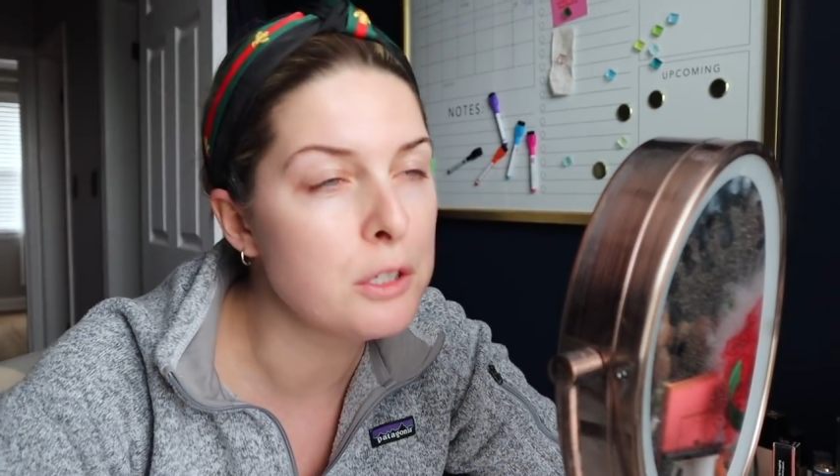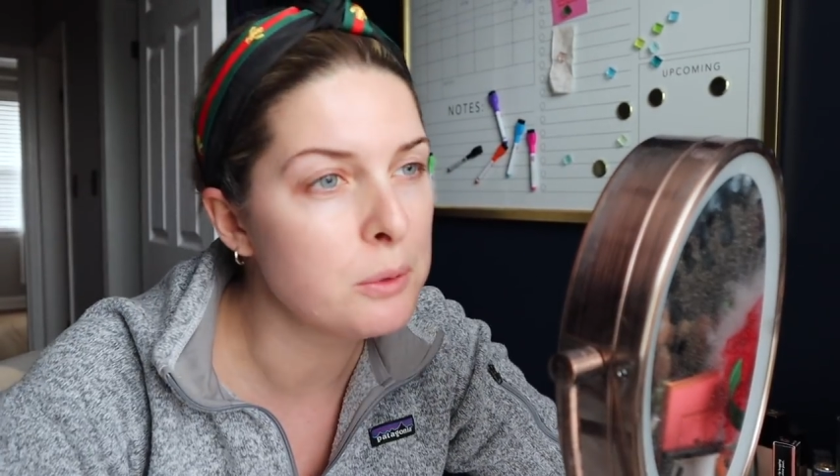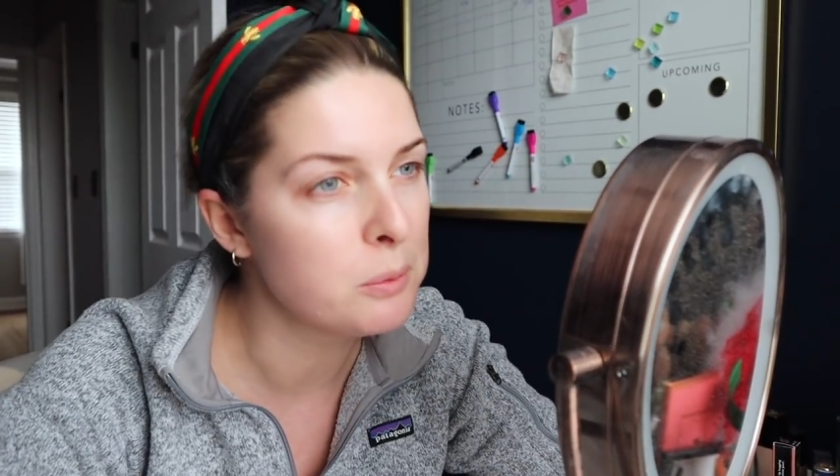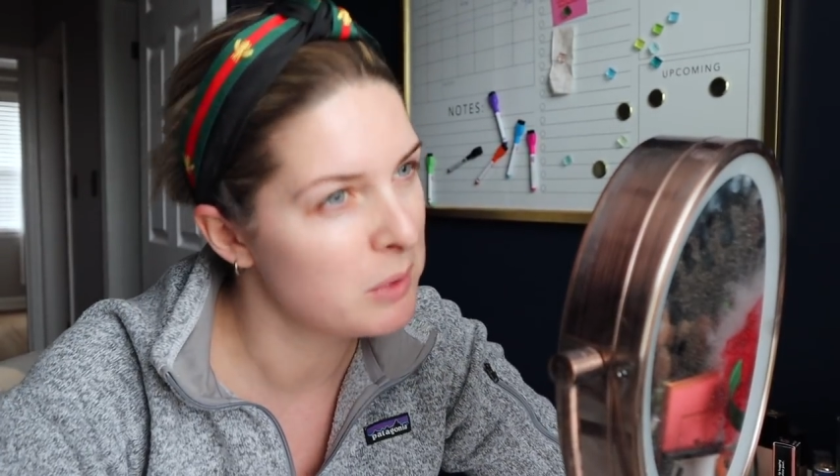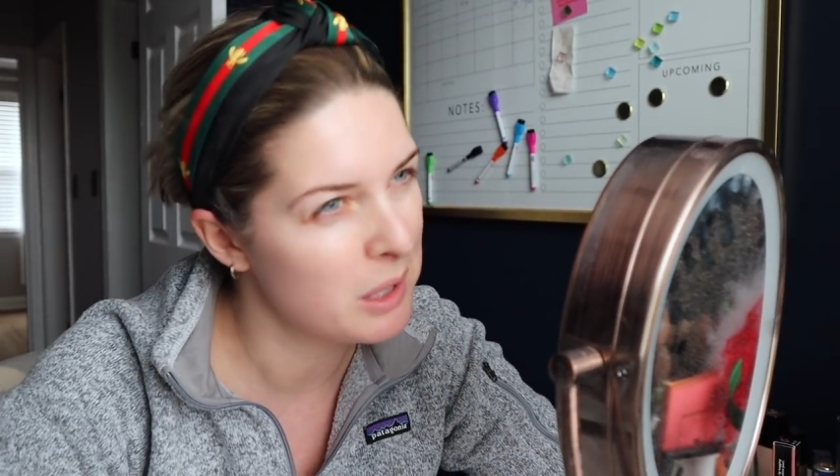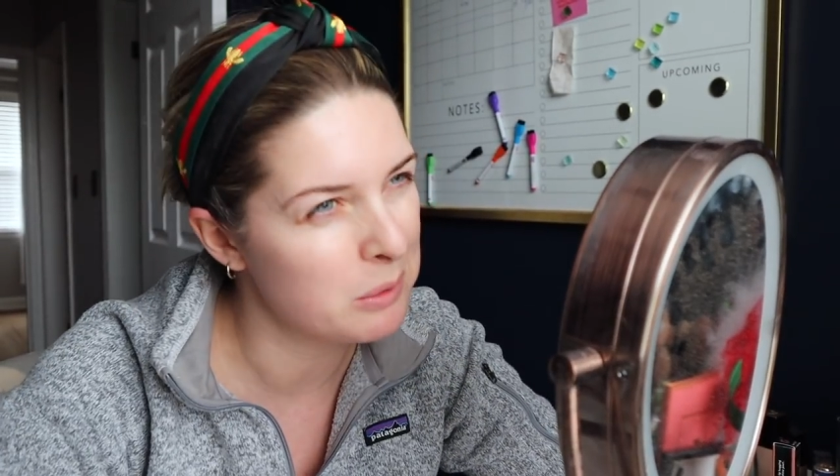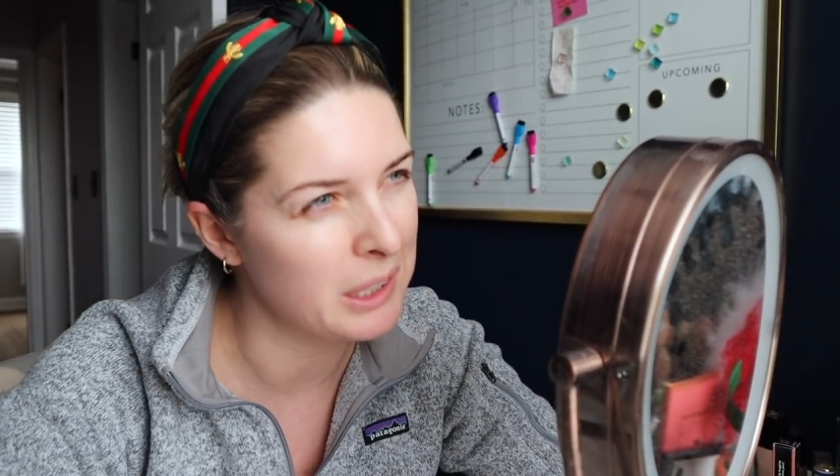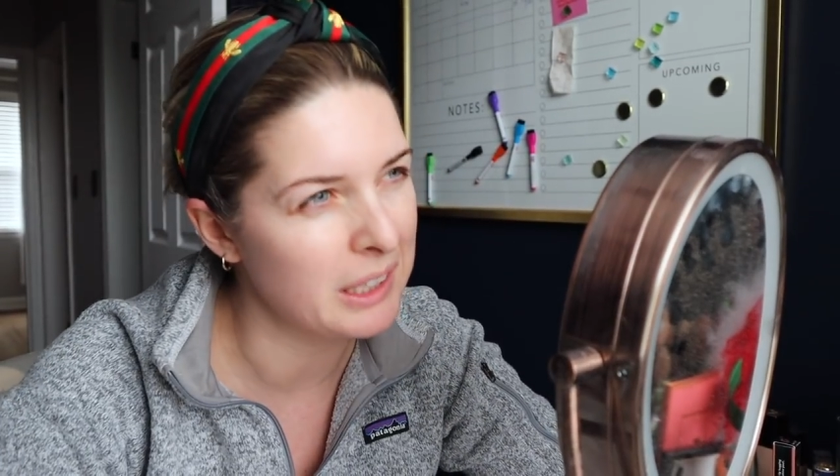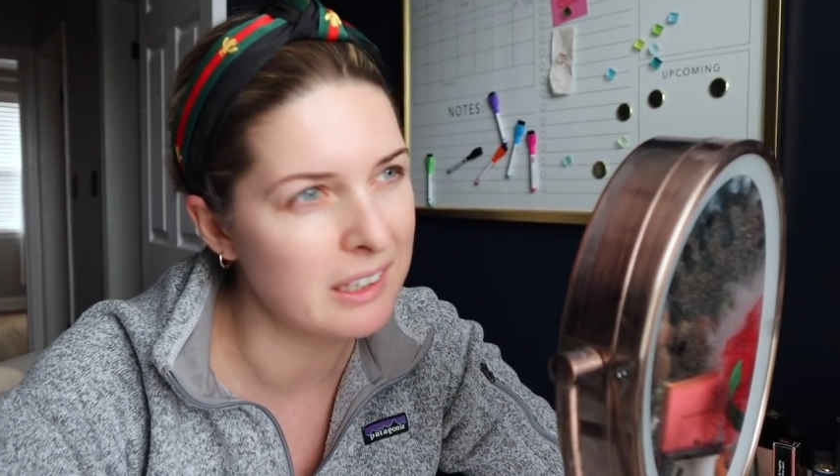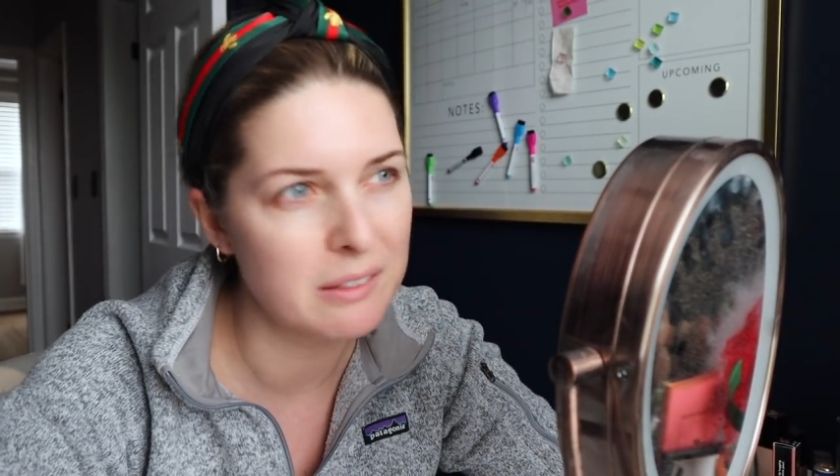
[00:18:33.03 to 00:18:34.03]
to? Not
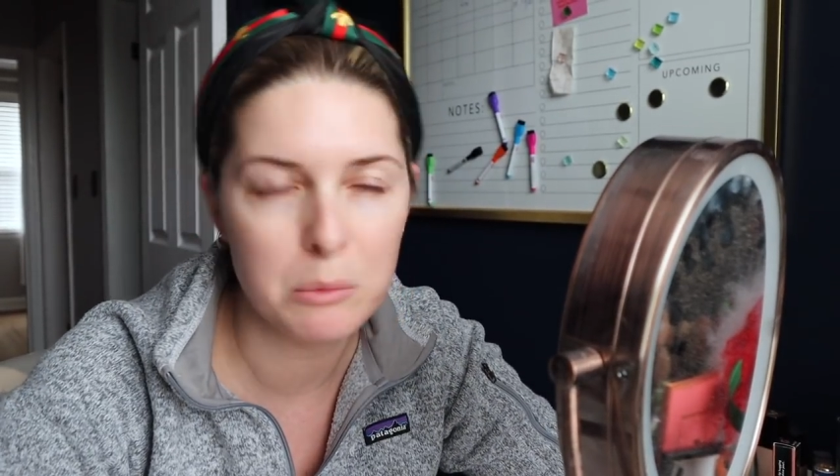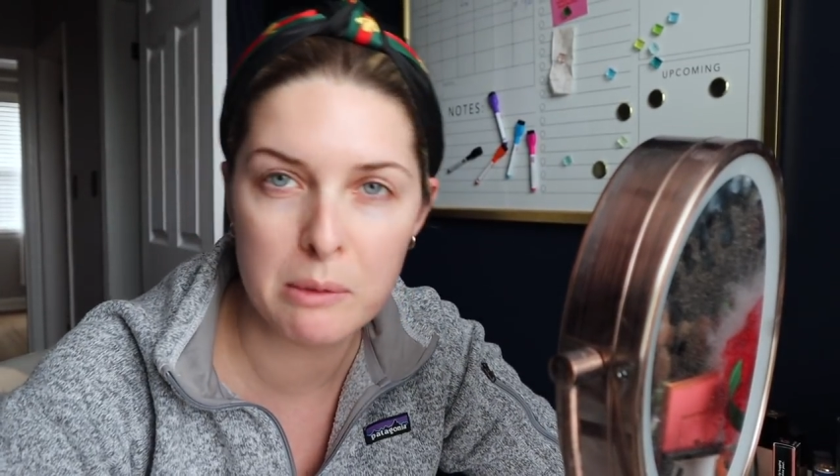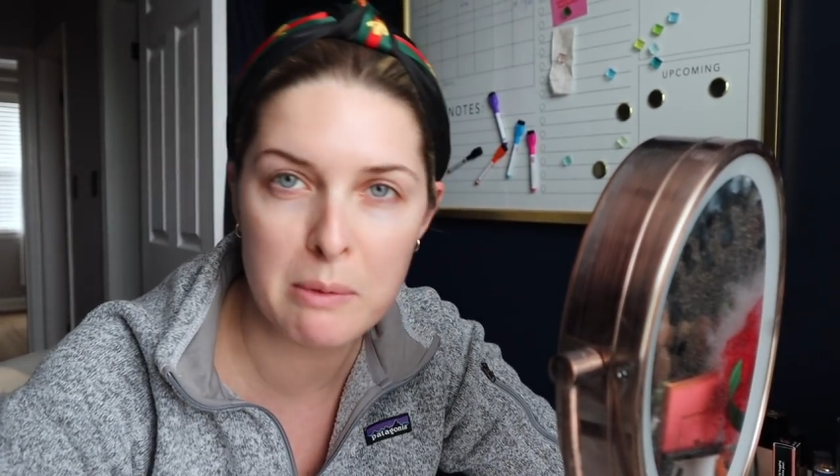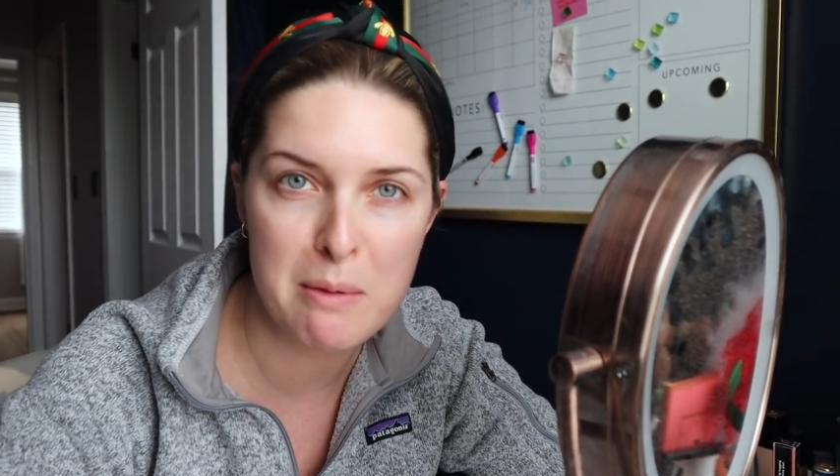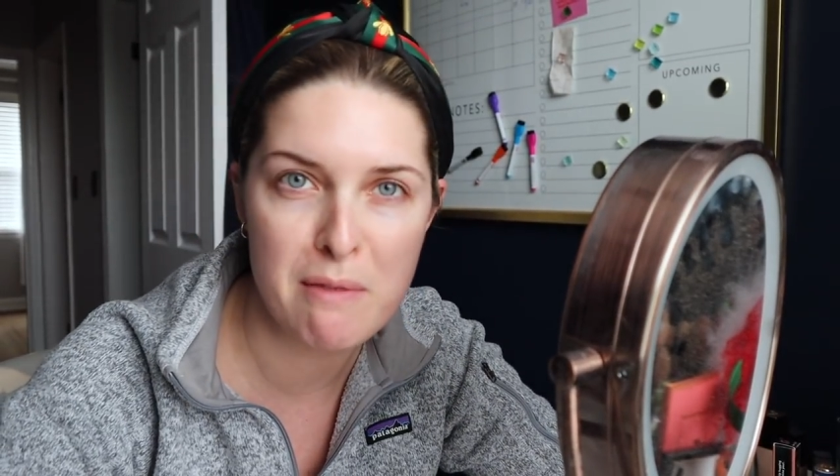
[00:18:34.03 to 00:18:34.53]
really. Will it make